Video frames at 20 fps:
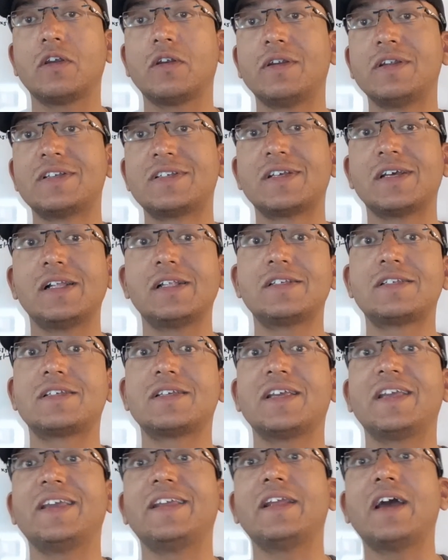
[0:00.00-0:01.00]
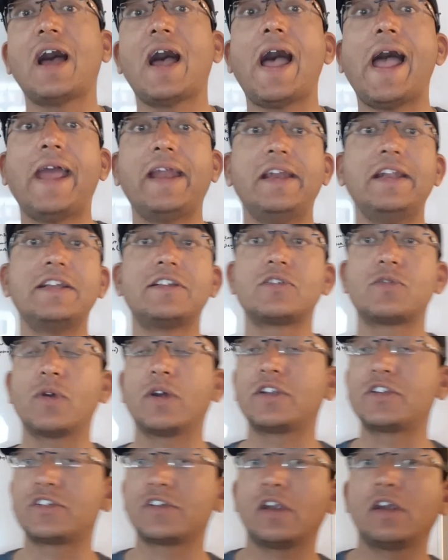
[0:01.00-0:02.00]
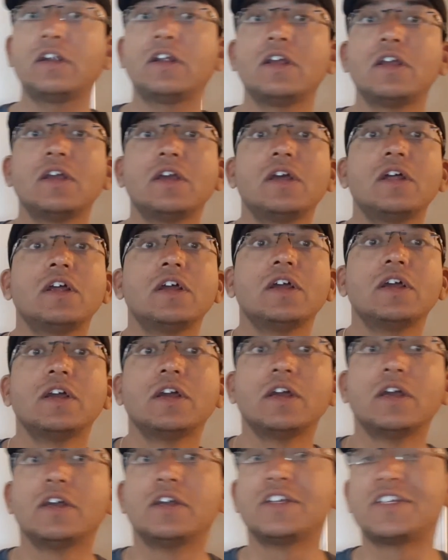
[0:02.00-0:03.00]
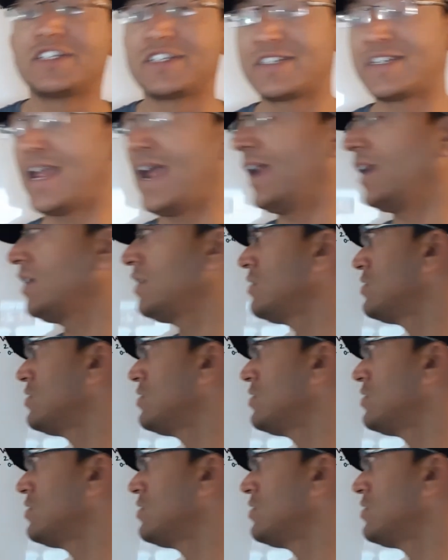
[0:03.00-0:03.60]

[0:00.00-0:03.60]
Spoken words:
results in a highly structured cell.